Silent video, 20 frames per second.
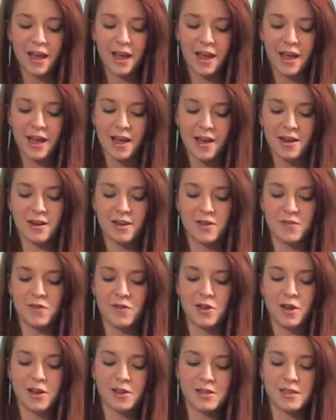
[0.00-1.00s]
And if
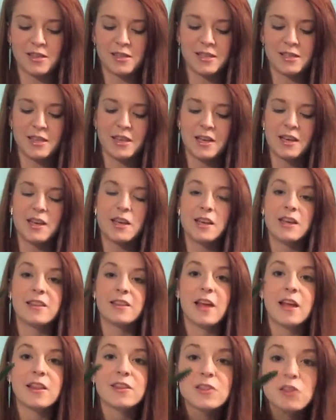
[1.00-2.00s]
you guys can see,
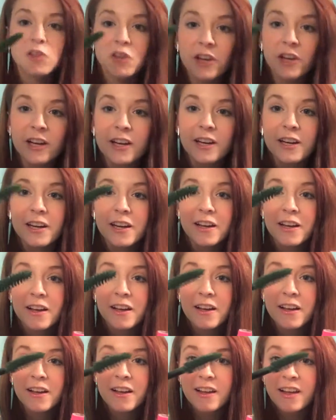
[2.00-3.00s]
that's green.
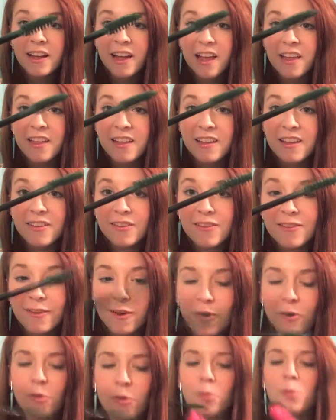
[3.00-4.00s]
I think it's
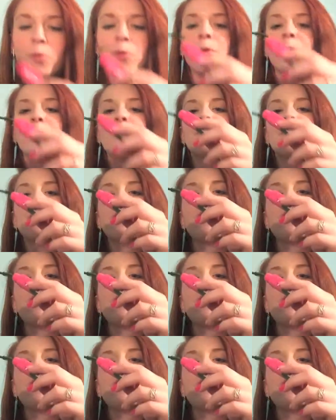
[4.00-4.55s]
so cool.